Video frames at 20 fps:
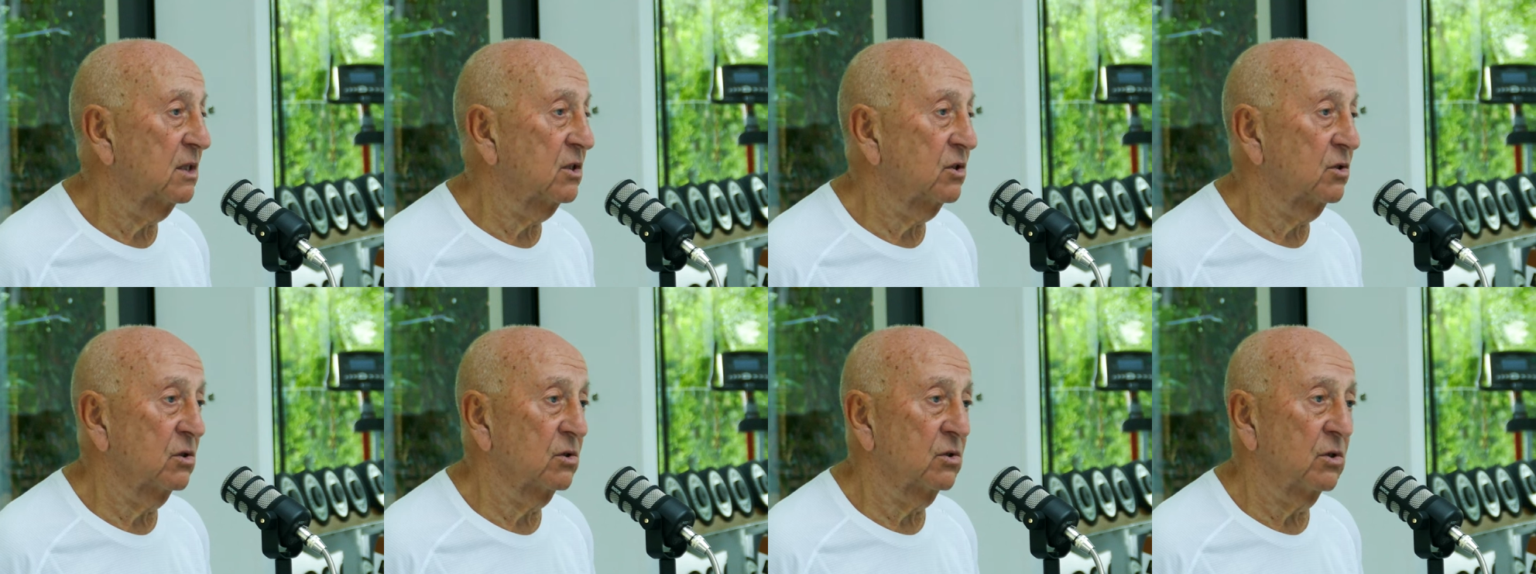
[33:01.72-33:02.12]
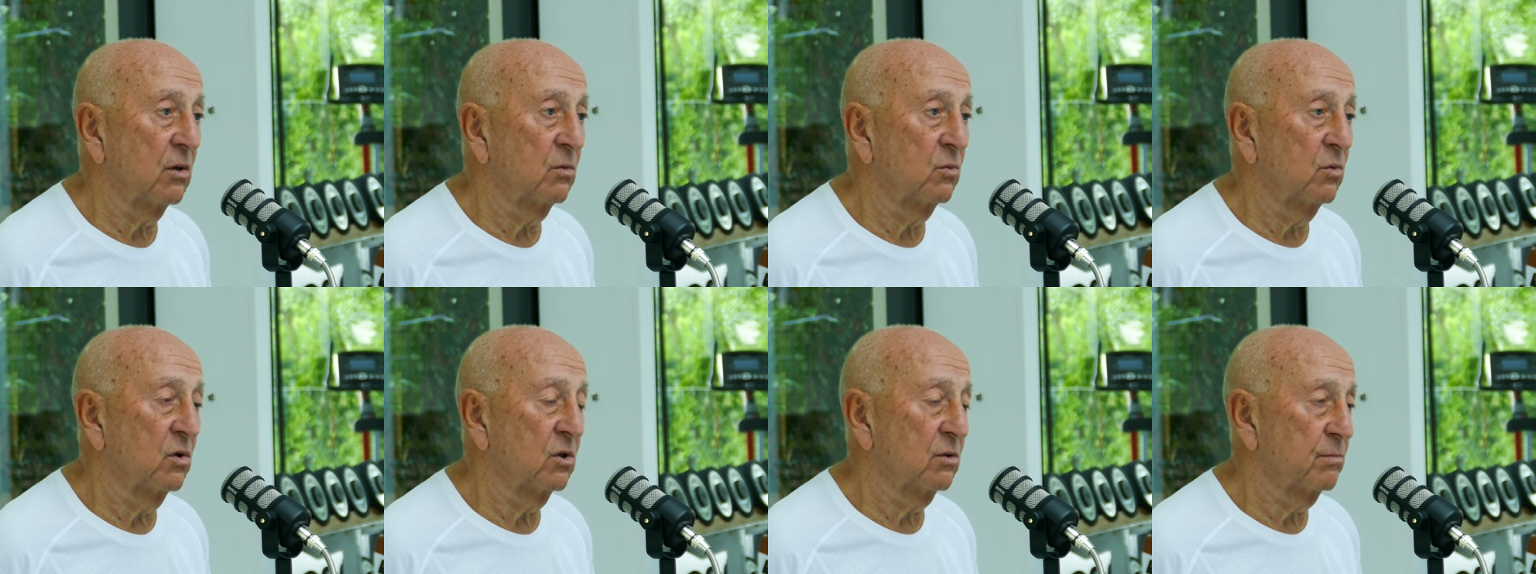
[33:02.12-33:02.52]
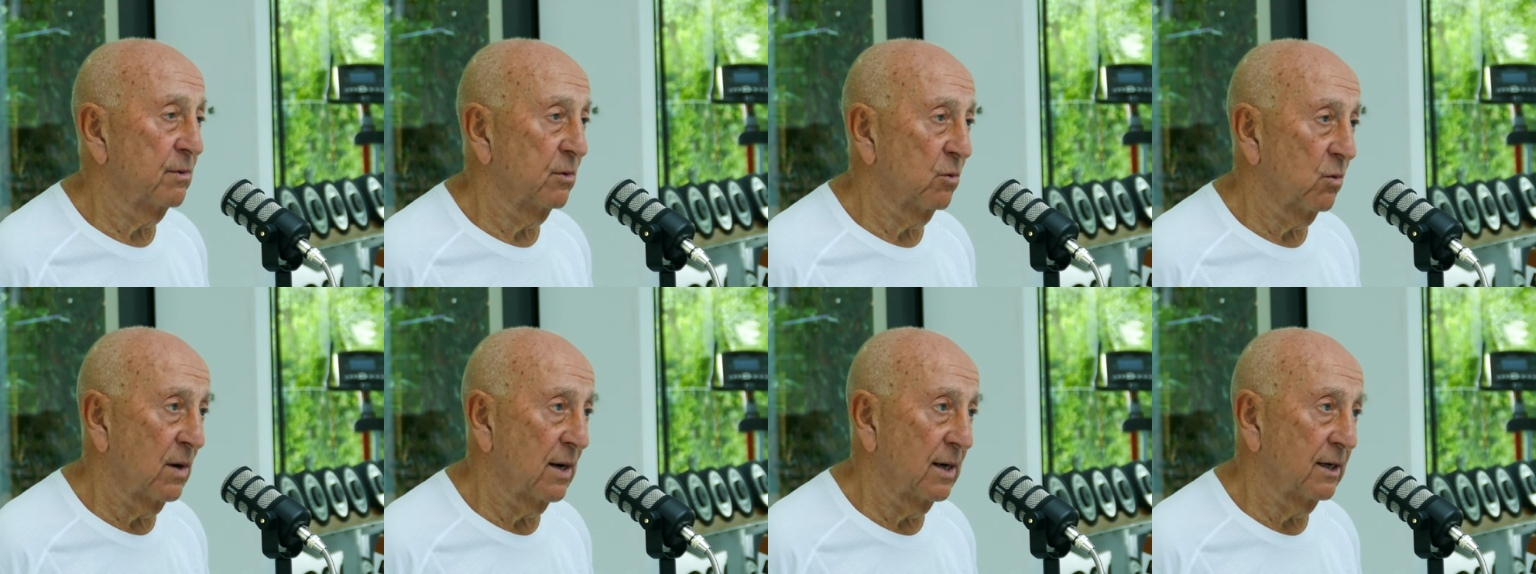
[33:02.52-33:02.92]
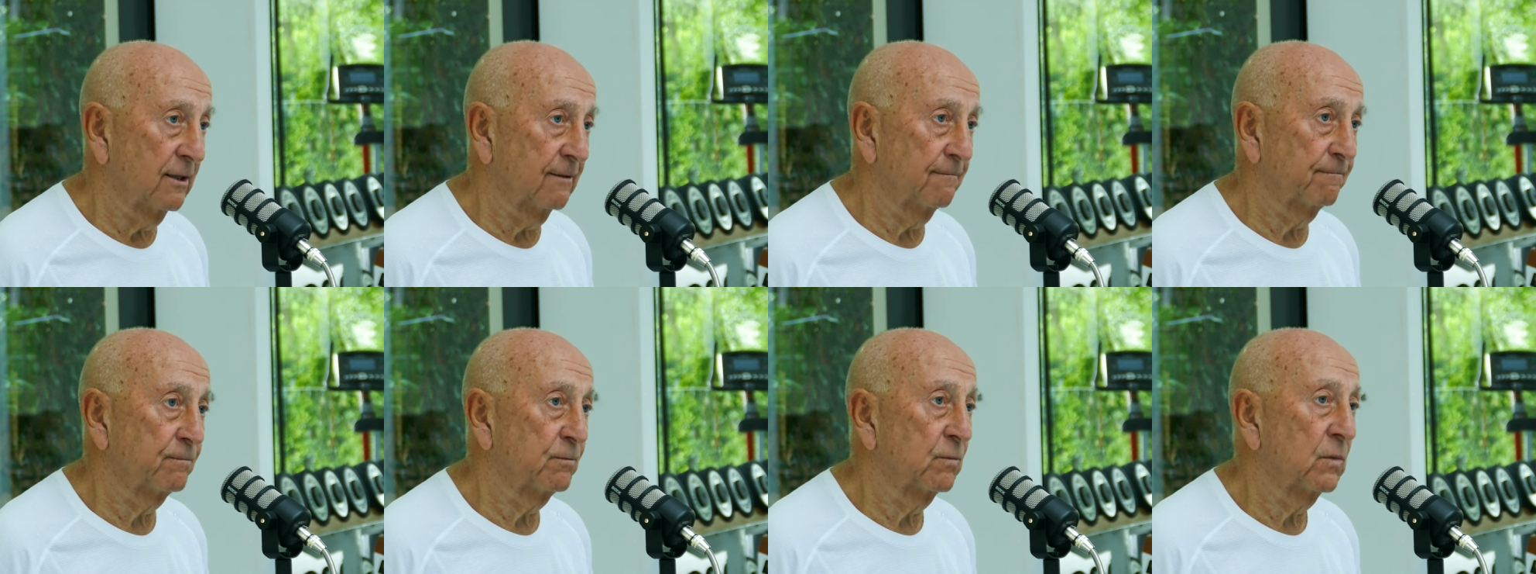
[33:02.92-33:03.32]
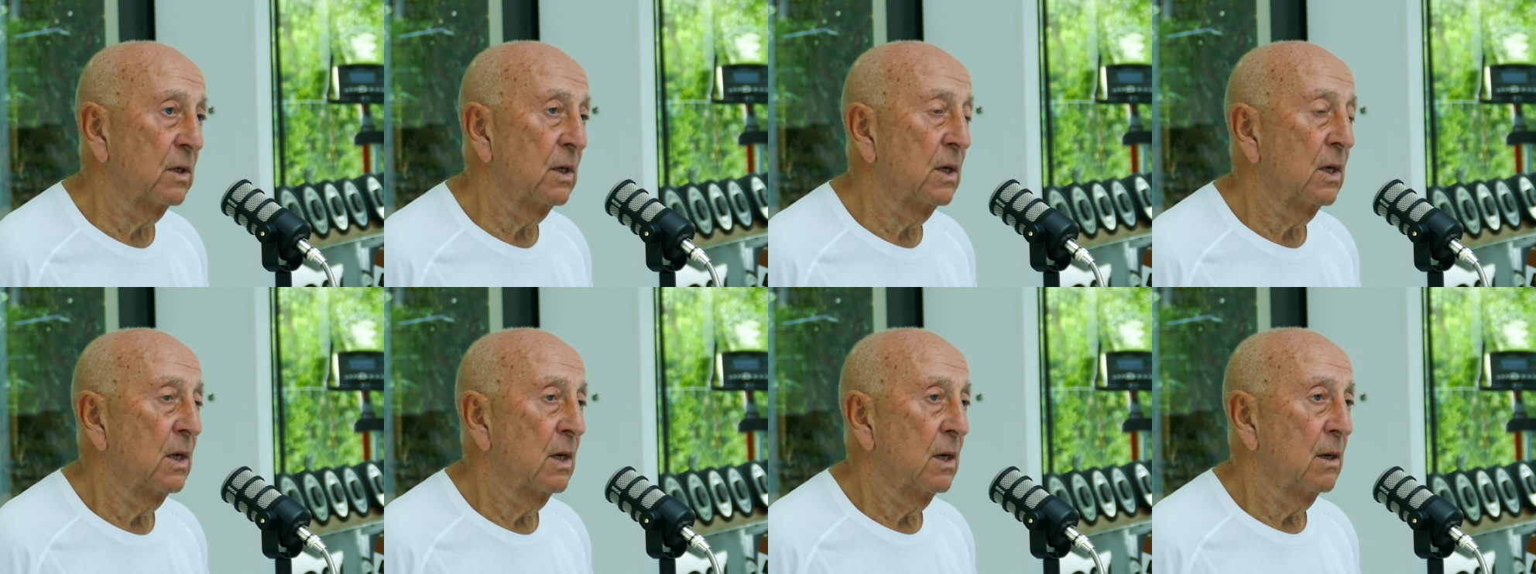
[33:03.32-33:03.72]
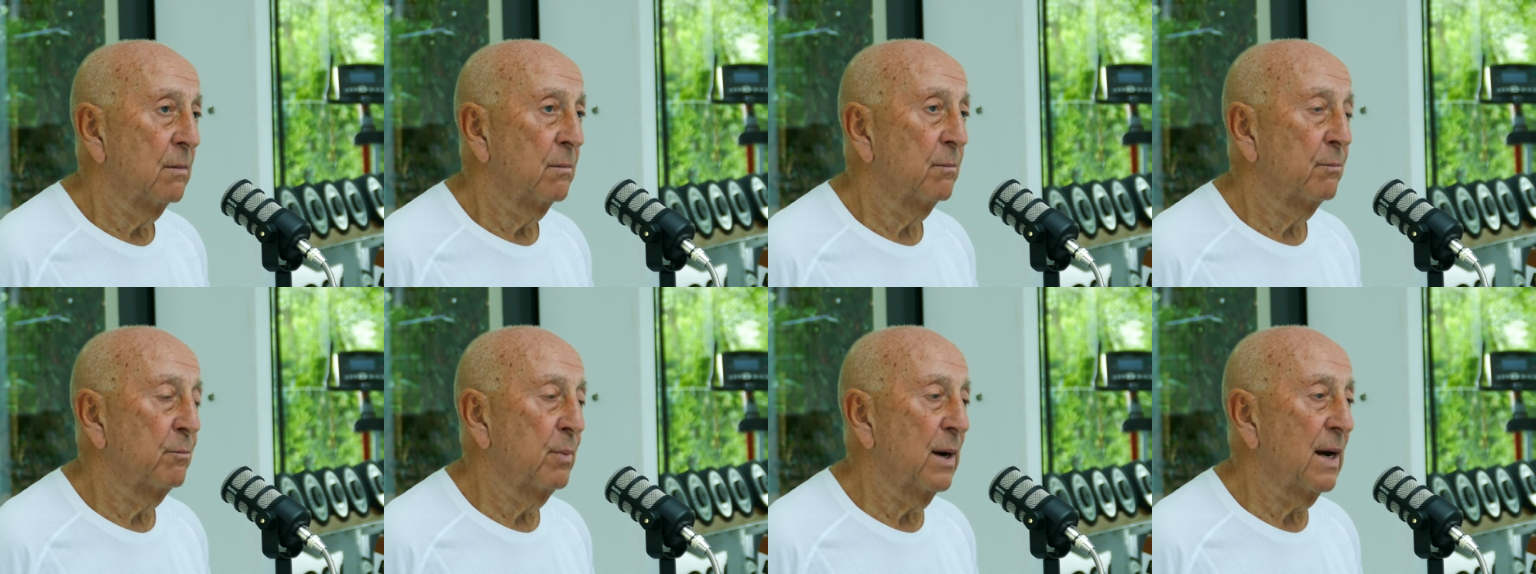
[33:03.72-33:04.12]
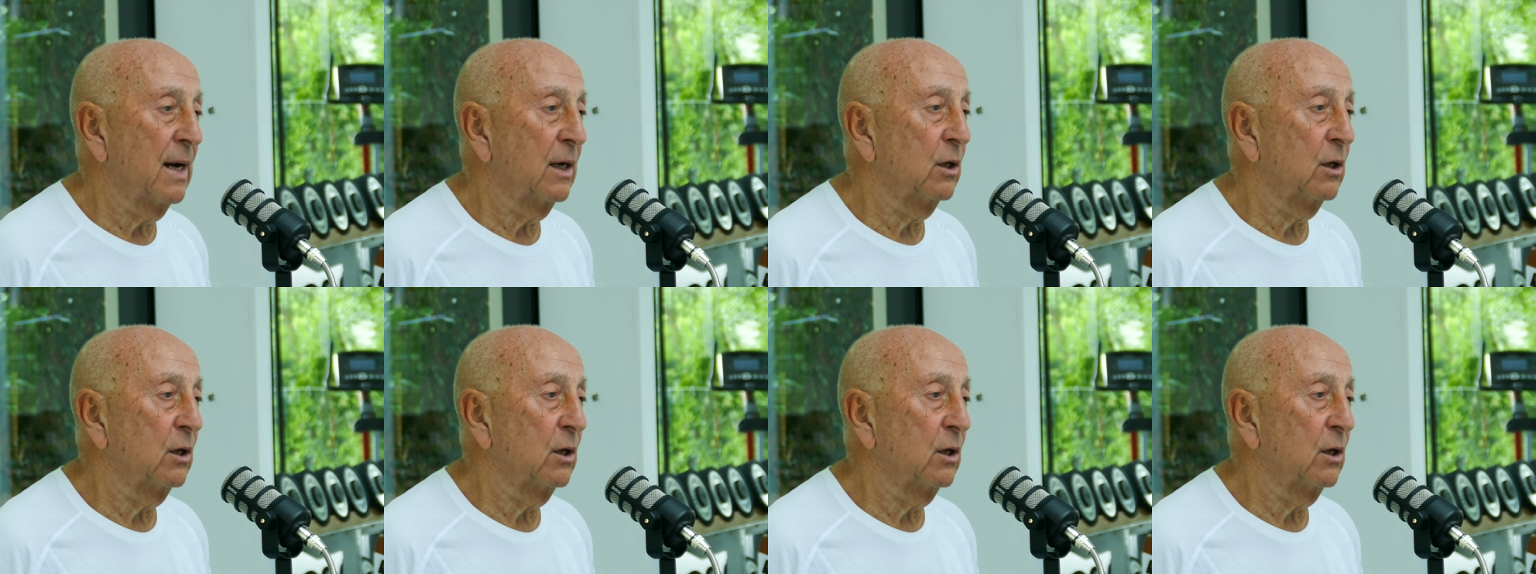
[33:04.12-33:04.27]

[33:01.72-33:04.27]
it's just not worth my while. Yeah. But